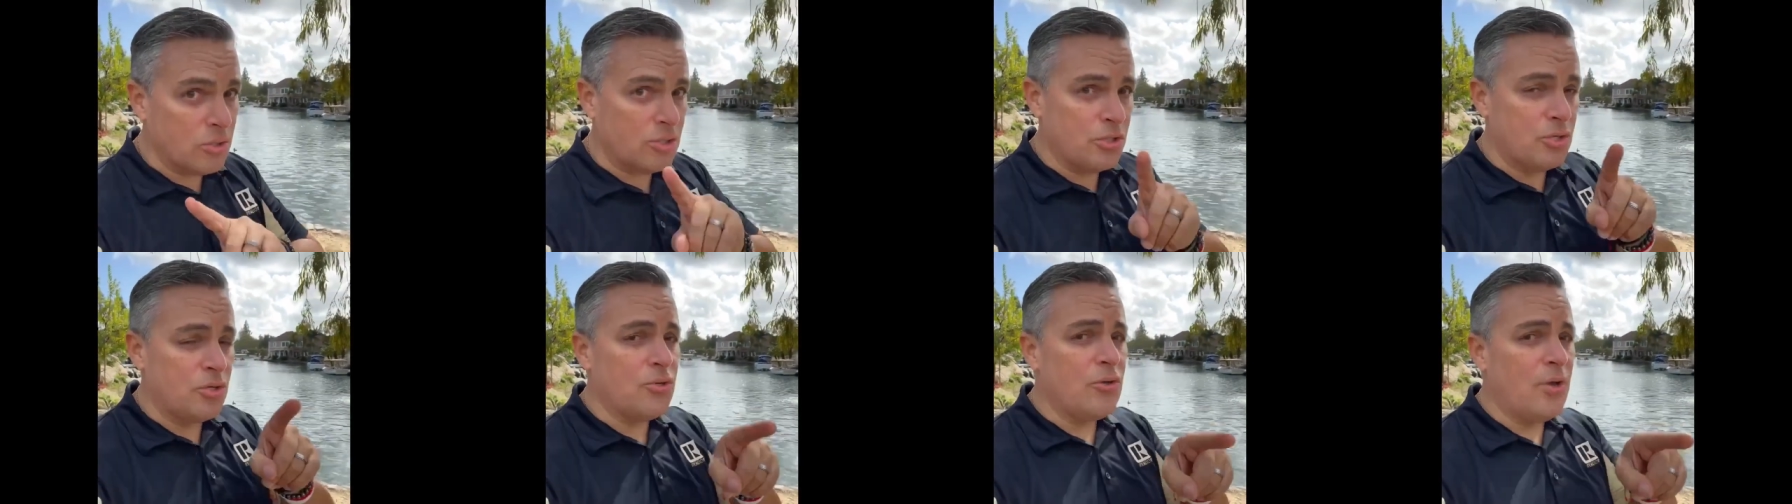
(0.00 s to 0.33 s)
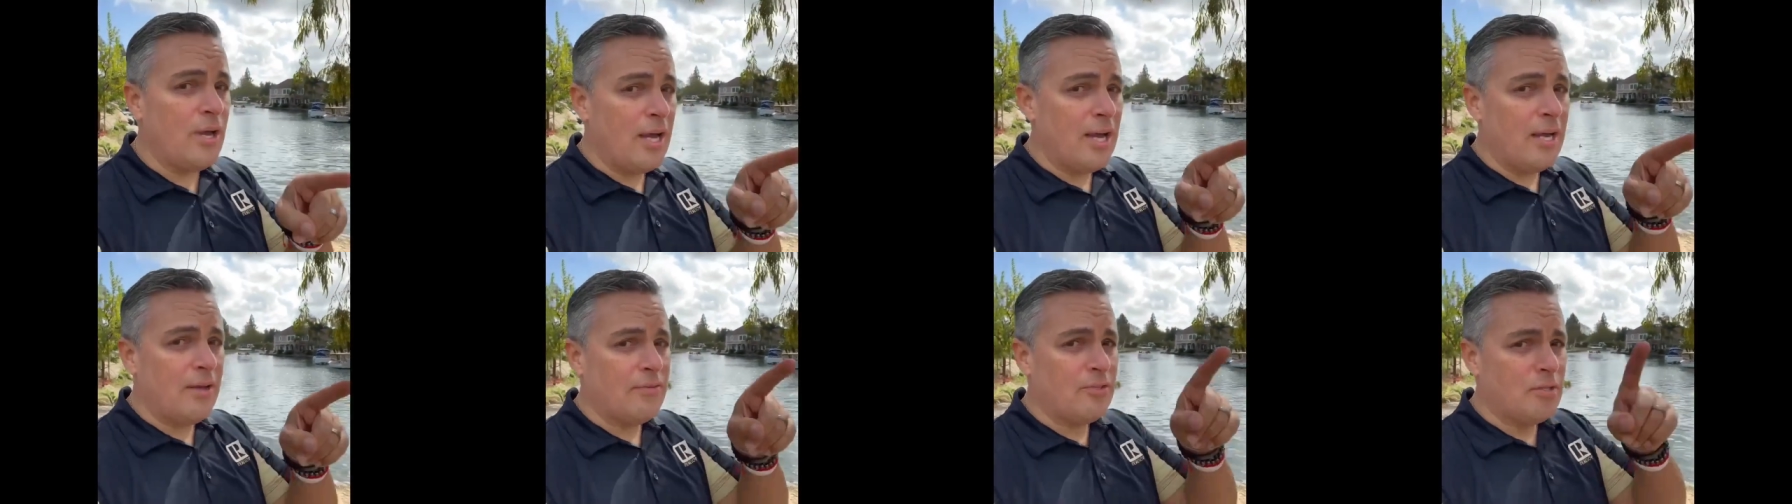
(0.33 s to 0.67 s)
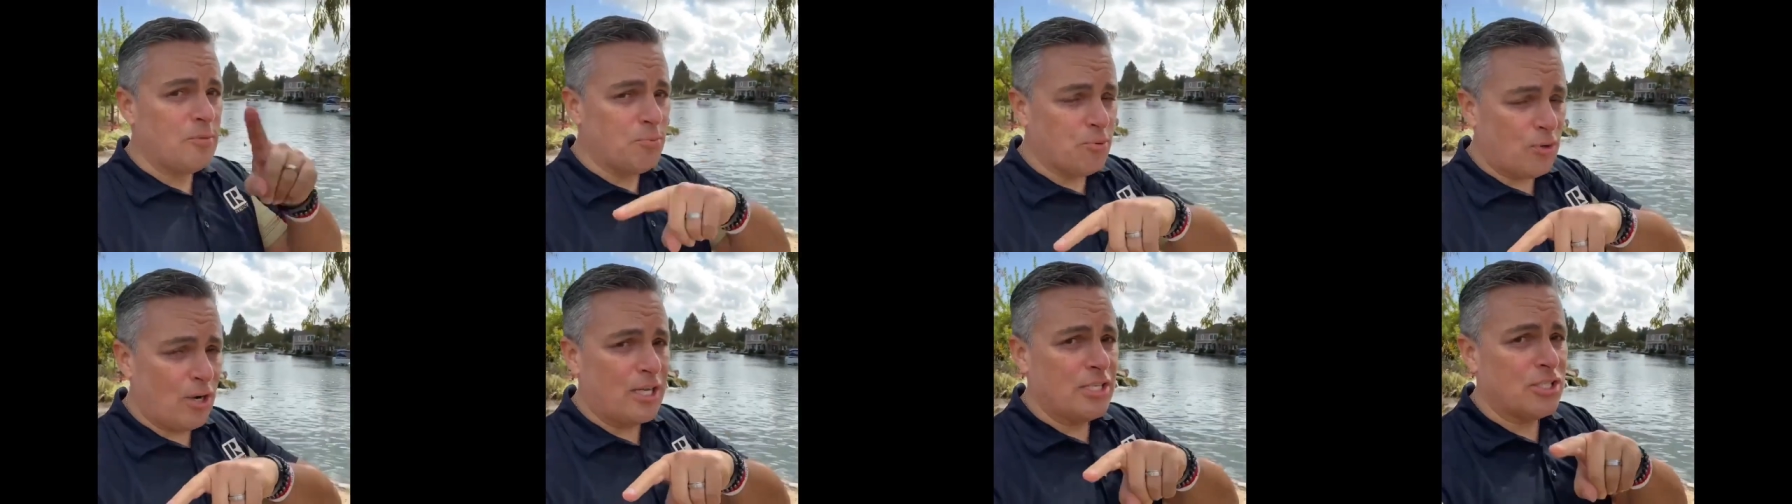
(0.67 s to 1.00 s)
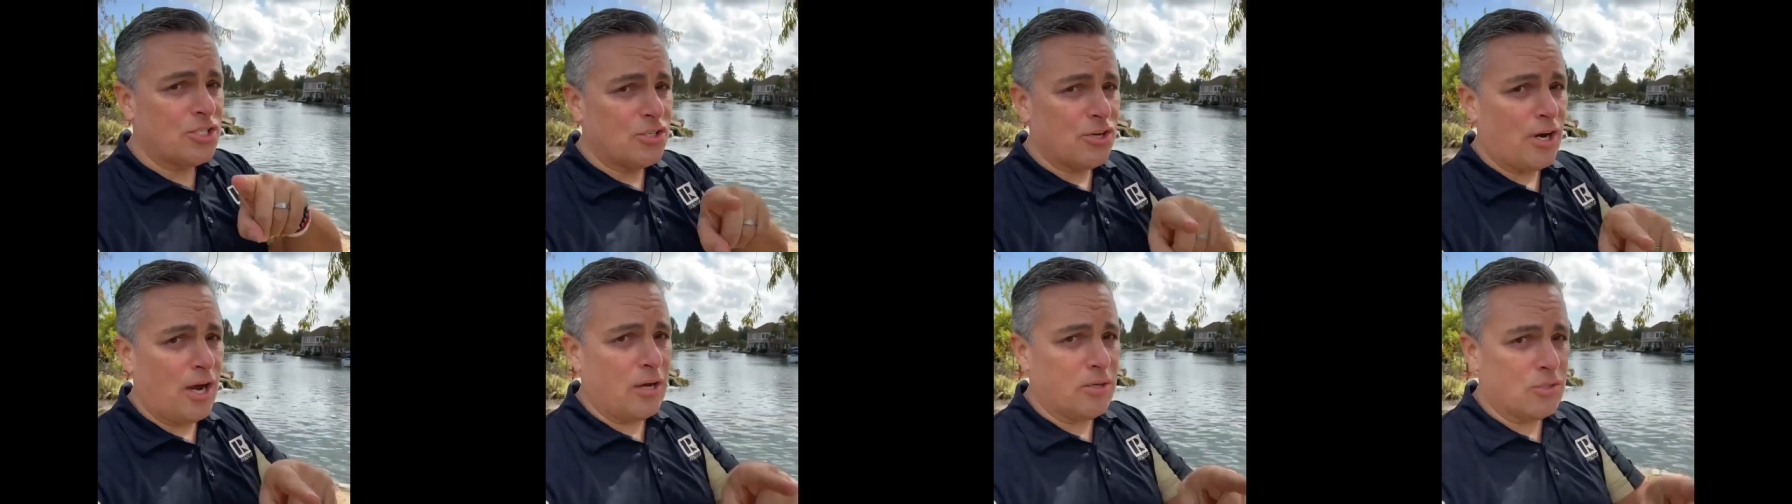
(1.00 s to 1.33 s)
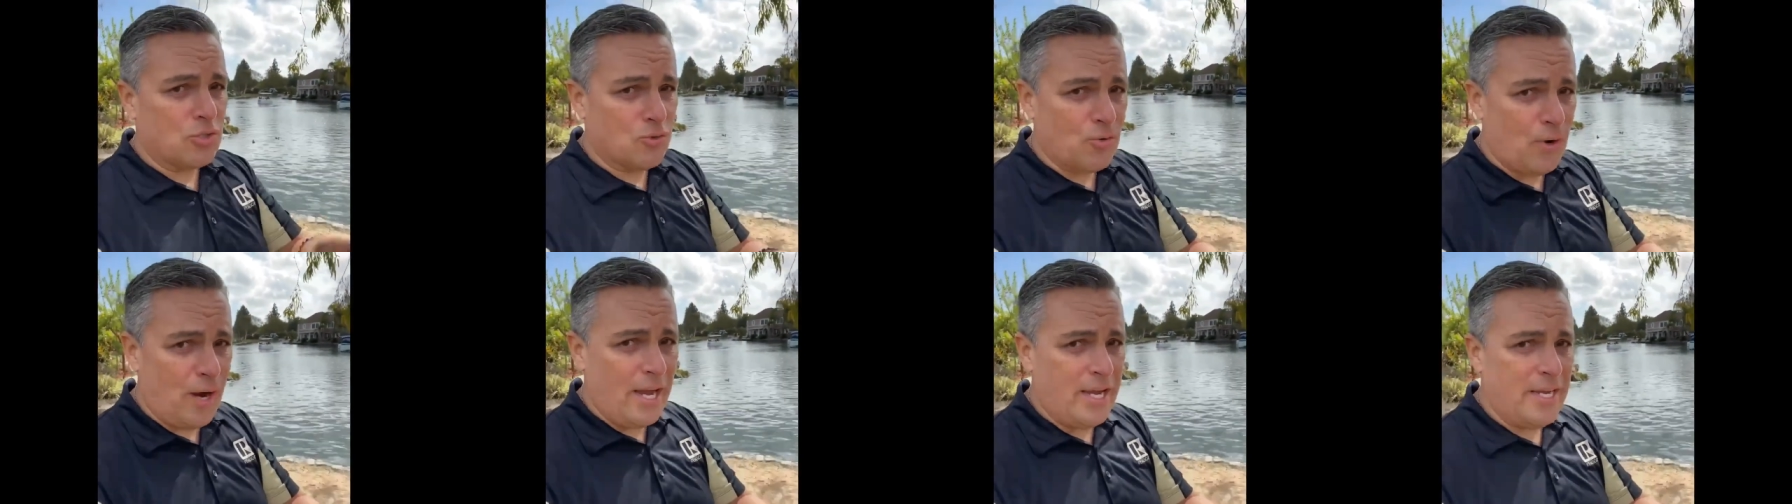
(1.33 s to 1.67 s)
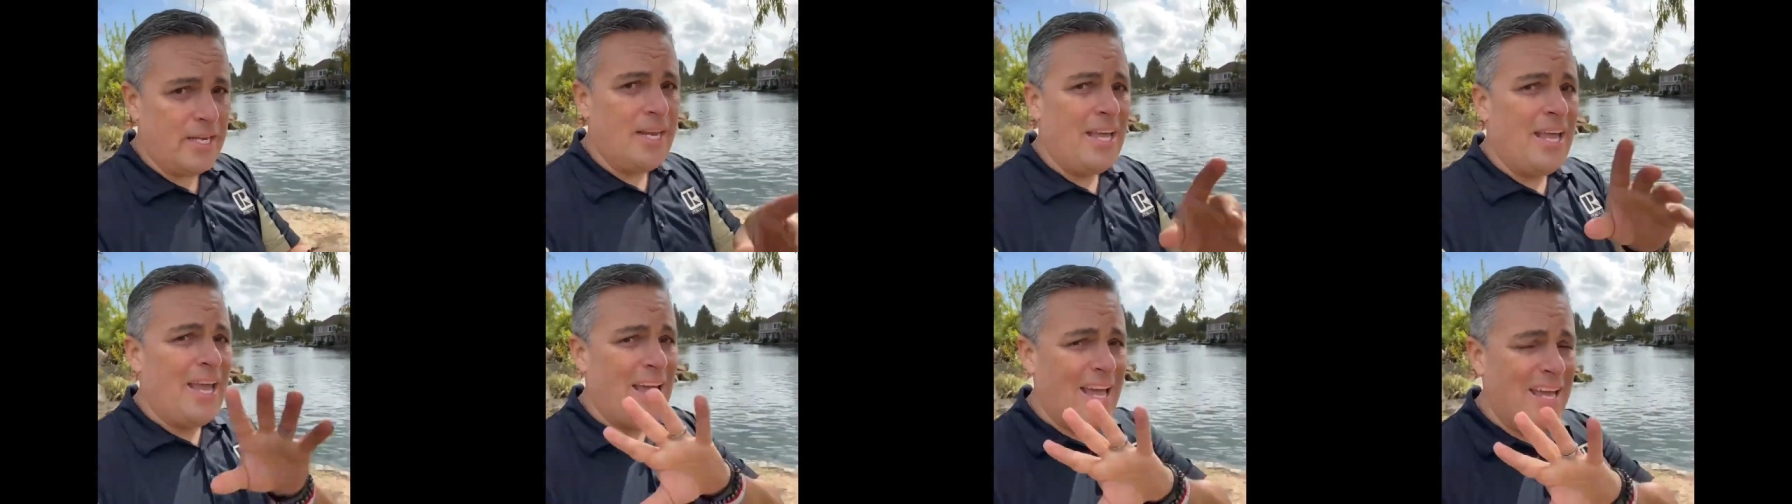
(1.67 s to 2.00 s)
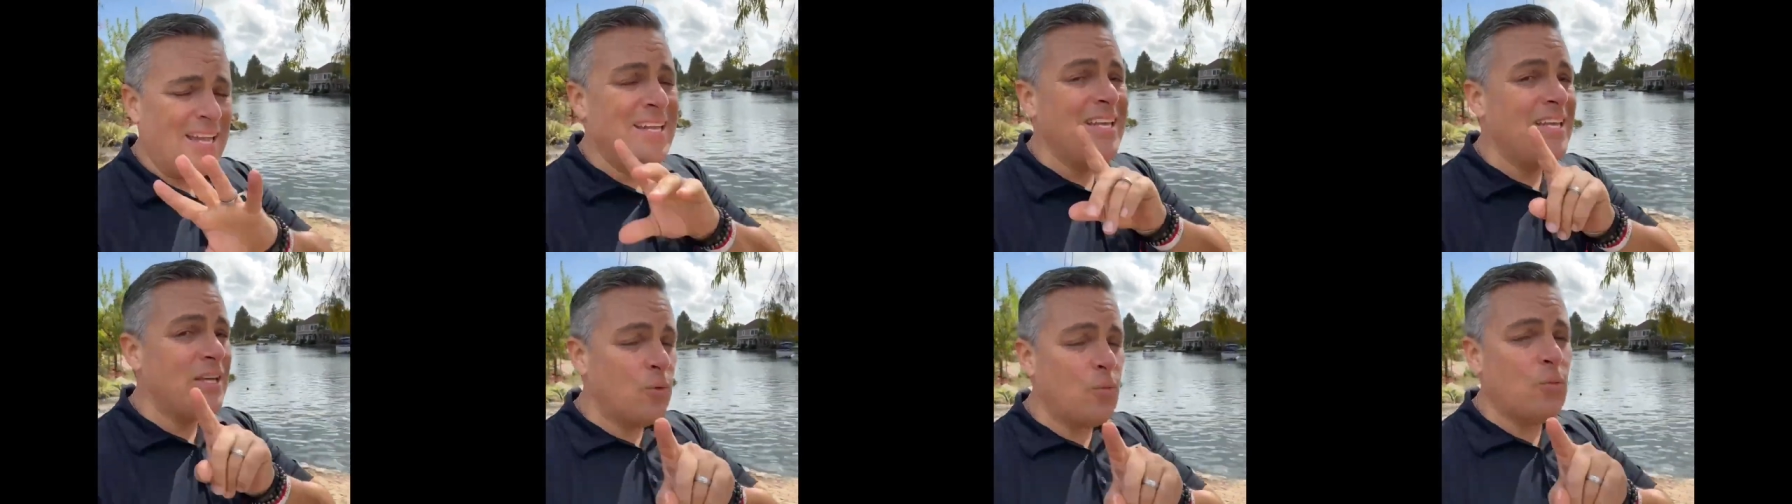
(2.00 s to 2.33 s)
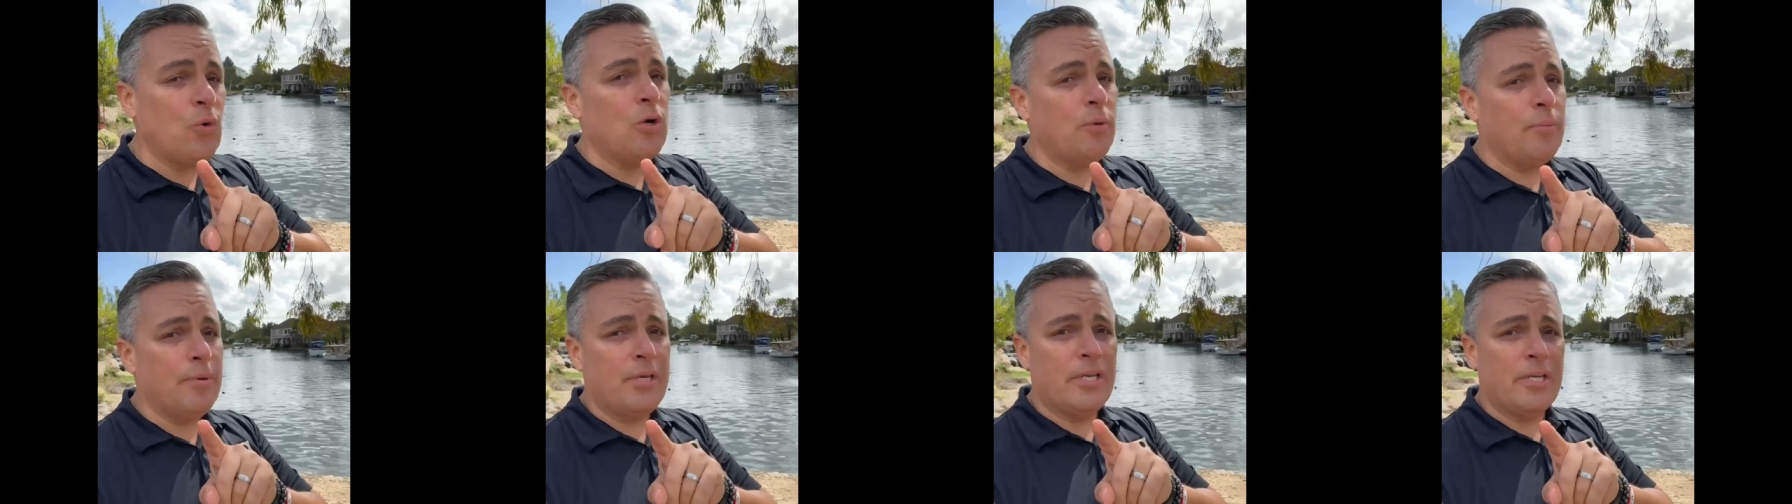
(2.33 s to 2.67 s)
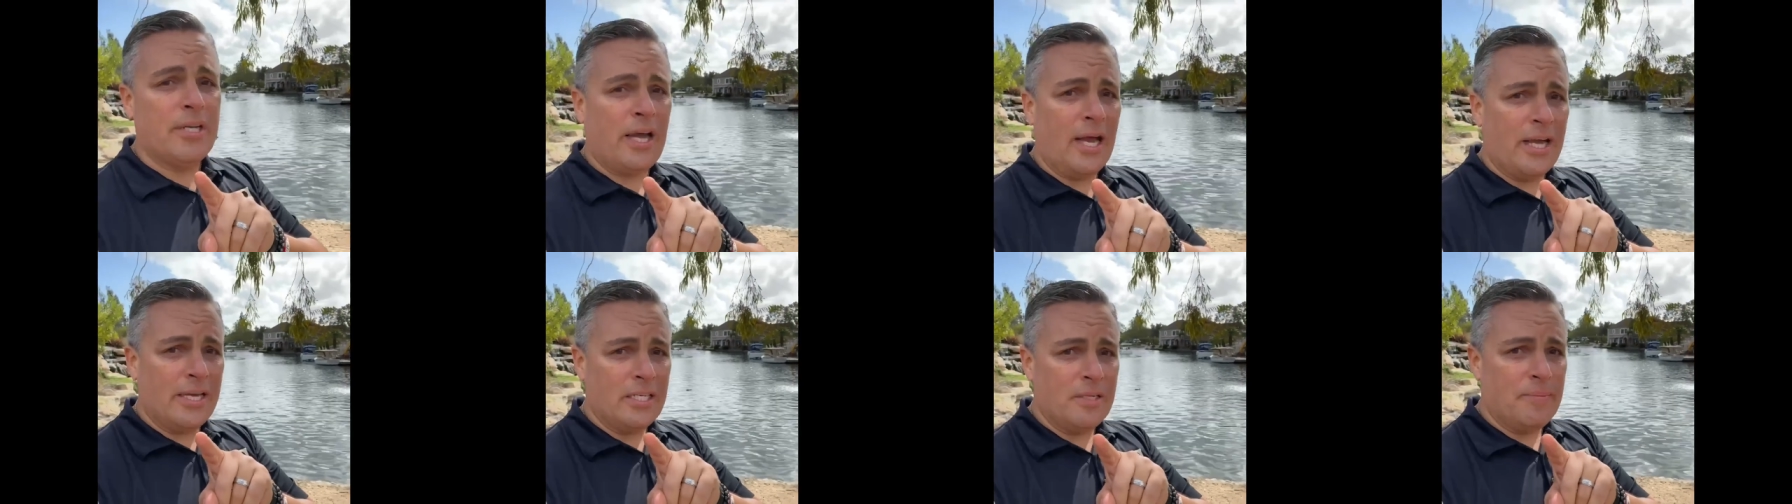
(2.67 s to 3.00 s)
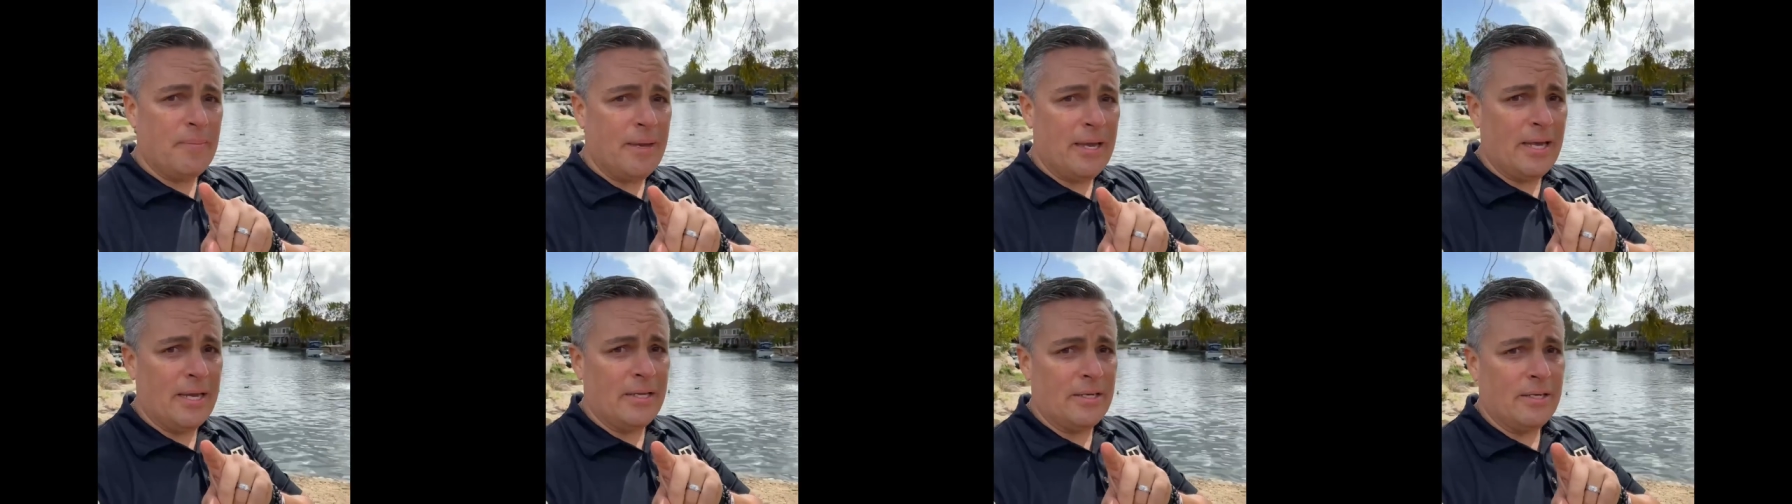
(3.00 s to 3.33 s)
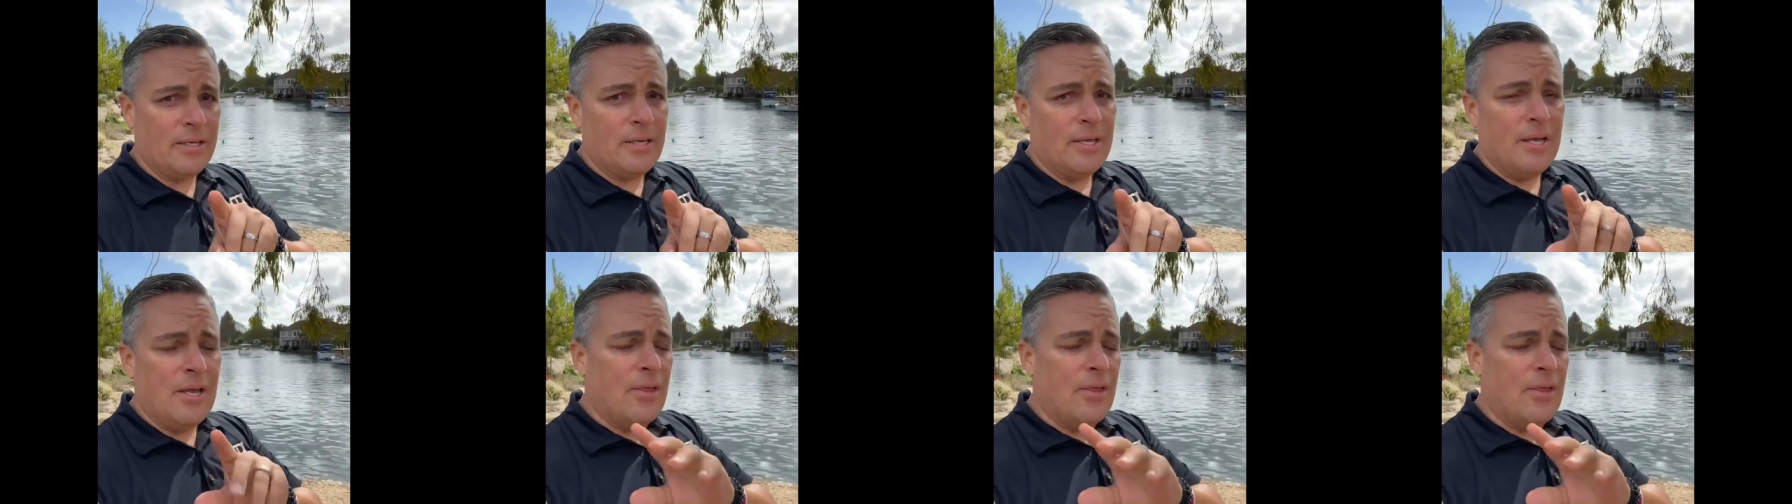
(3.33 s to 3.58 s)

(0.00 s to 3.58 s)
so you have to price your house right, and it will be in high demand.